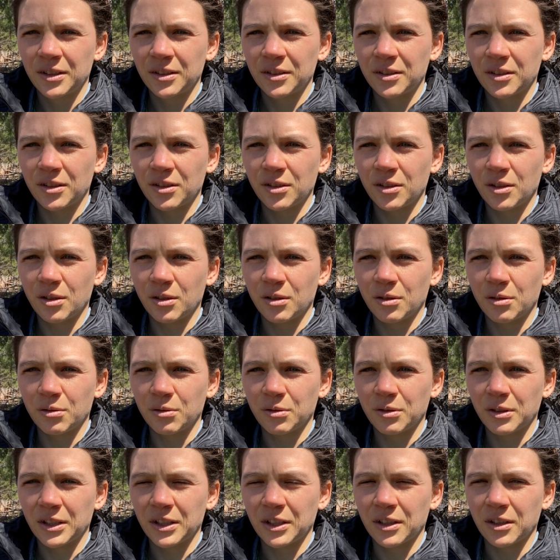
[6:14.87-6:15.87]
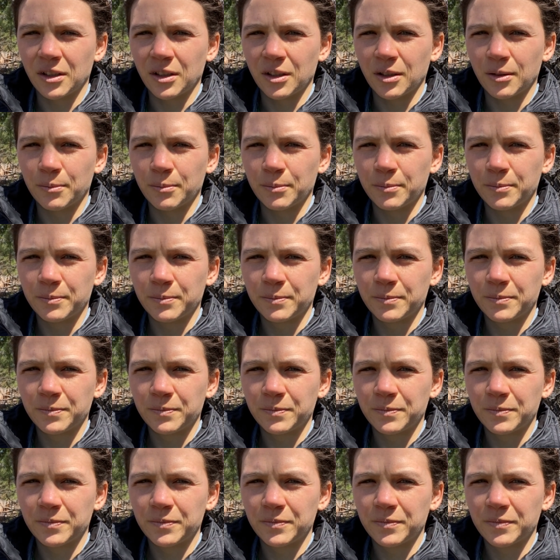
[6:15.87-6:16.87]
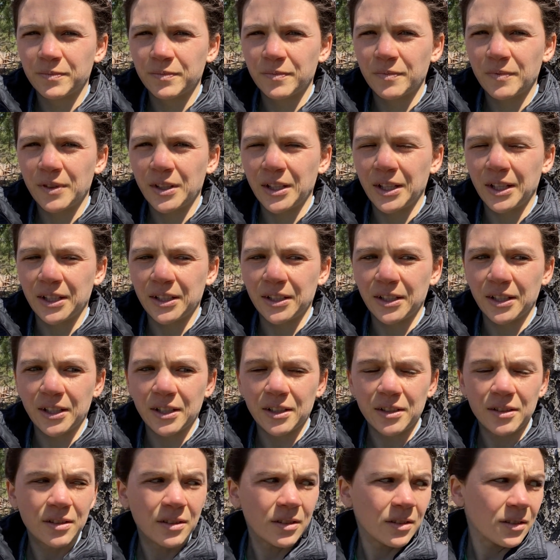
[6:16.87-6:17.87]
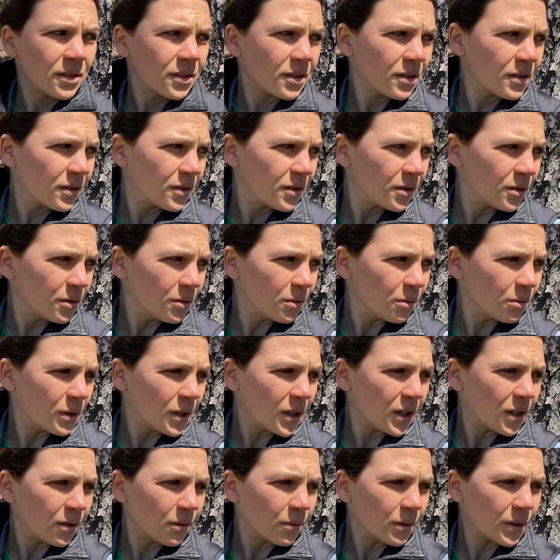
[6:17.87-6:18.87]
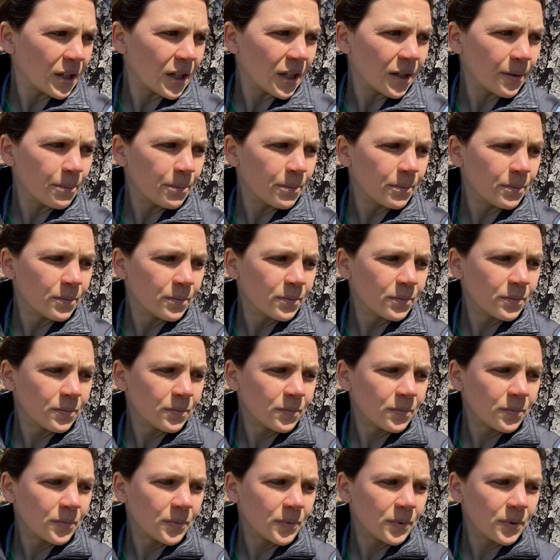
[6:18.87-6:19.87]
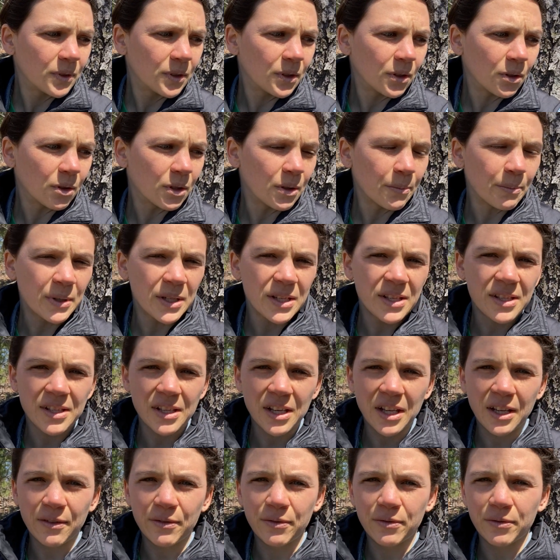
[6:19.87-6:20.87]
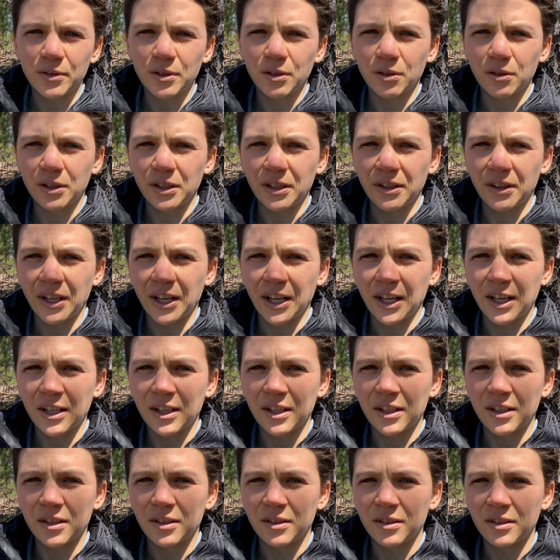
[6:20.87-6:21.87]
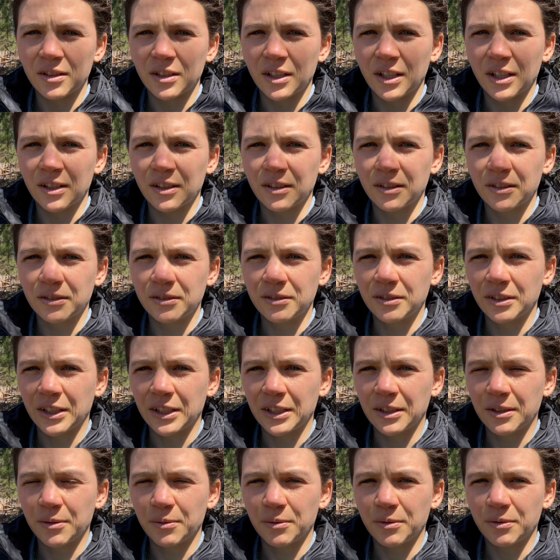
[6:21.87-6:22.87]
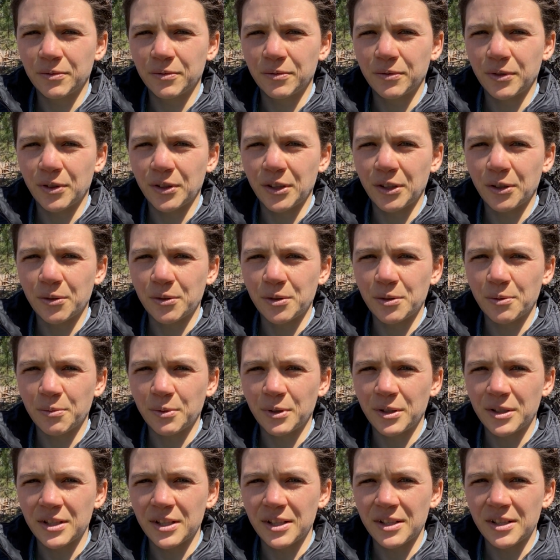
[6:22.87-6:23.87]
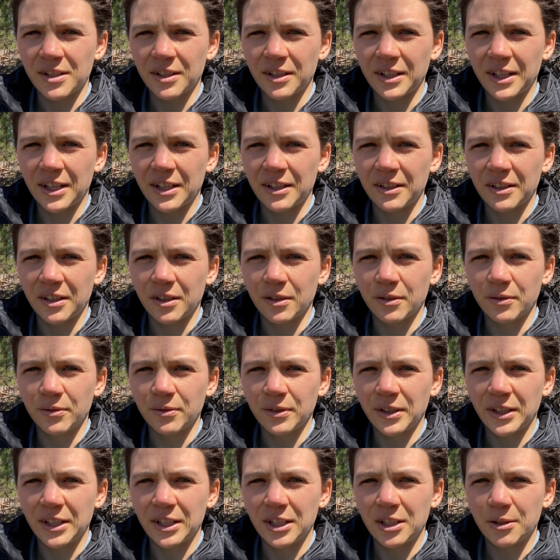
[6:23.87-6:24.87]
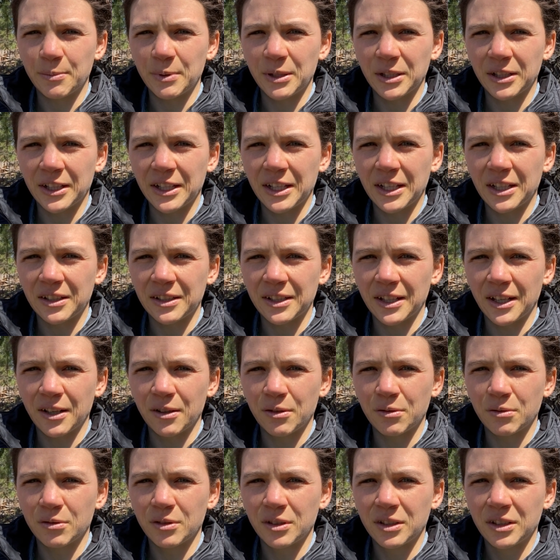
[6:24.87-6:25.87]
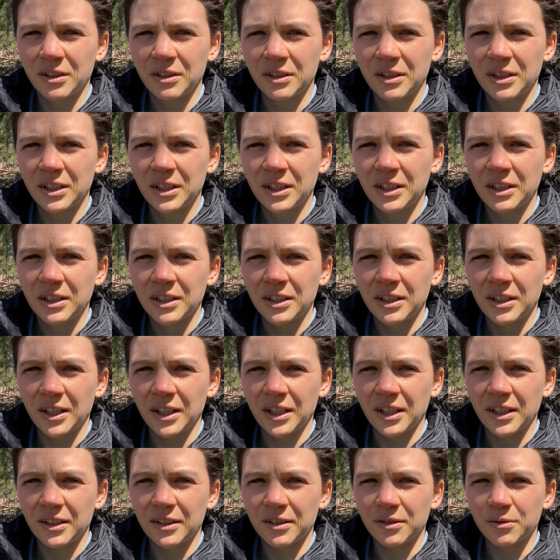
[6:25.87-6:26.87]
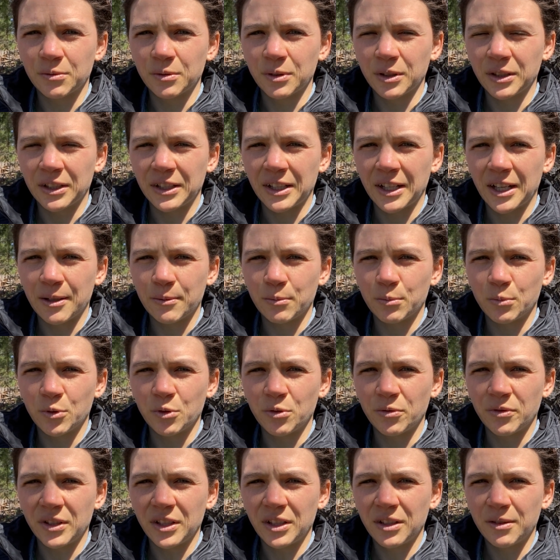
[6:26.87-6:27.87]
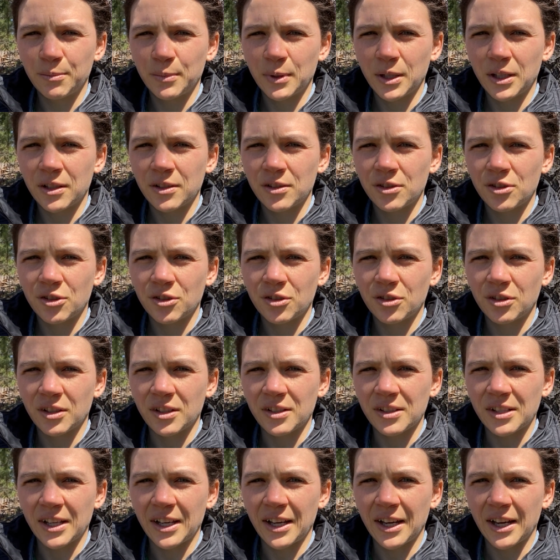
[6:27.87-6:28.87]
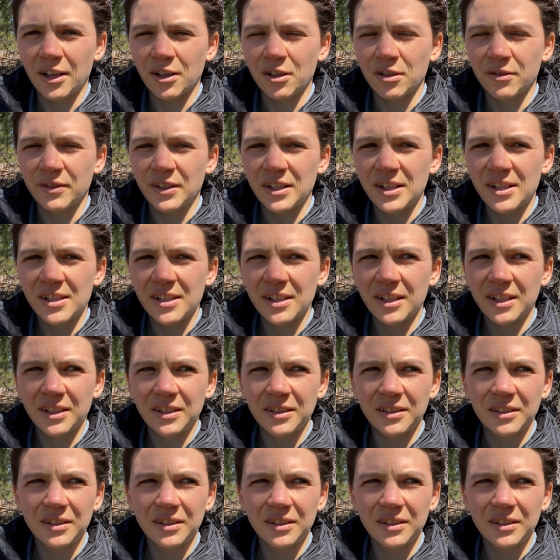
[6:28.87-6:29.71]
know and get to where I'm can be safe during that. And like for those ones, it's a lot of I need to be laying down and really not moving much, because it aggravates it.